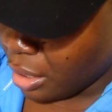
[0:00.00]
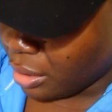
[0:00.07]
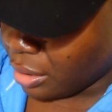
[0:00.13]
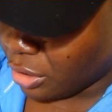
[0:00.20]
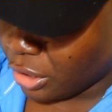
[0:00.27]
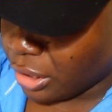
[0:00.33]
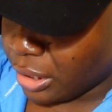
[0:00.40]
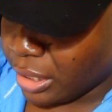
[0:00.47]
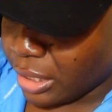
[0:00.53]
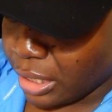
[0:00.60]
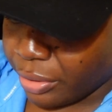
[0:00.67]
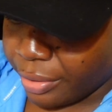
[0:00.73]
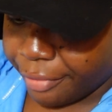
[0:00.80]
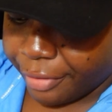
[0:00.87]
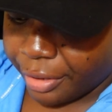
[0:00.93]
Literally, I
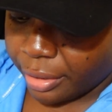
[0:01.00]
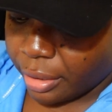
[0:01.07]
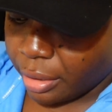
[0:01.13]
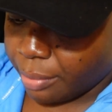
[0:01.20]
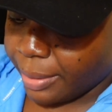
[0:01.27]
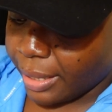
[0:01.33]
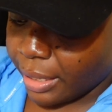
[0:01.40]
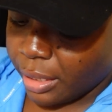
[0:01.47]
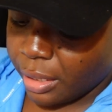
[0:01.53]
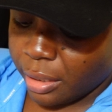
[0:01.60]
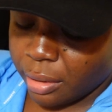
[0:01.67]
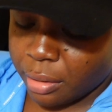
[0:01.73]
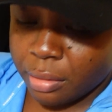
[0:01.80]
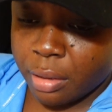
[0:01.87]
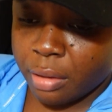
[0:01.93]
don't have anything. I'm
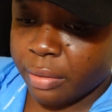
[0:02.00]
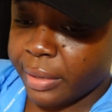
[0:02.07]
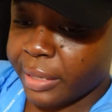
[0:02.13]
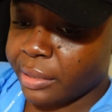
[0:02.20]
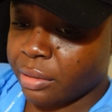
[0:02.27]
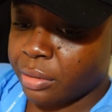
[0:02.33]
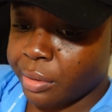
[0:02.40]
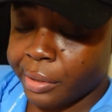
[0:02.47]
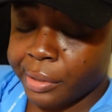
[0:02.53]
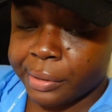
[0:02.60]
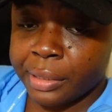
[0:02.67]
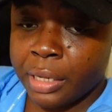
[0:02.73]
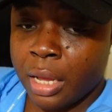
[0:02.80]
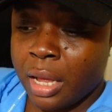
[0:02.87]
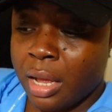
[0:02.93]
packing, nothing. So,
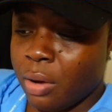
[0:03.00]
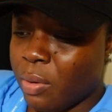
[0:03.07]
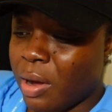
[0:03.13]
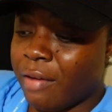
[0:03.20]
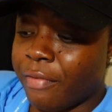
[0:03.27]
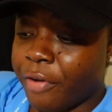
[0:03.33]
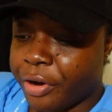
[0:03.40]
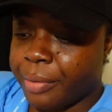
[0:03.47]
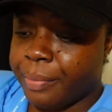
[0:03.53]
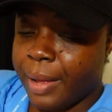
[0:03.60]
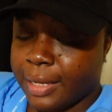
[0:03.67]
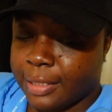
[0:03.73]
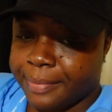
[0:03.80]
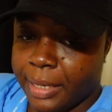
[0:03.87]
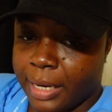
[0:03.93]
well, I've already
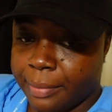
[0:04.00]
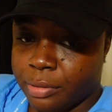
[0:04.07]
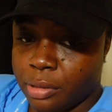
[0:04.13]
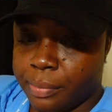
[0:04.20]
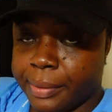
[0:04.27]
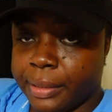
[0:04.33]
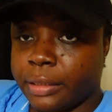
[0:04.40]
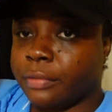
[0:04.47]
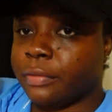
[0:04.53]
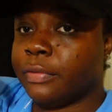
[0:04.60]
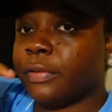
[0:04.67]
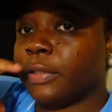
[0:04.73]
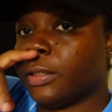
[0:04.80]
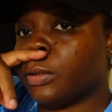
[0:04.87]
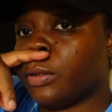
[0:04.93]
packed my laptop and
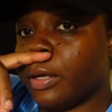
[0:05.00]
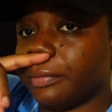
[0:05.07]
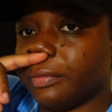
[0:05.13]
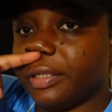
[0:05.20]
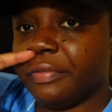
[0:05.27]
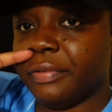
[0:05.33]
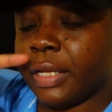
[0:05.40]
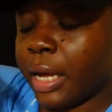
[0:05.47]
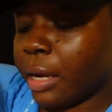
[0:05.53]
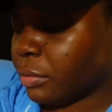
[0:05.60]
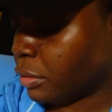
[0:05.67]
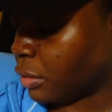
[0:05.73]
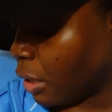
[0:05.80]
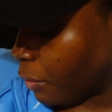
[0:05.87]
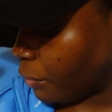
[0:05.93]
everything. So I'm leaving the
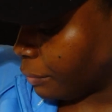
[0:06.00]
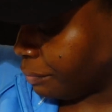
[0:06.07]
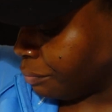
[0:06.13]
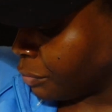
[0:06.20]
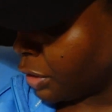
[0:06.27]
house now.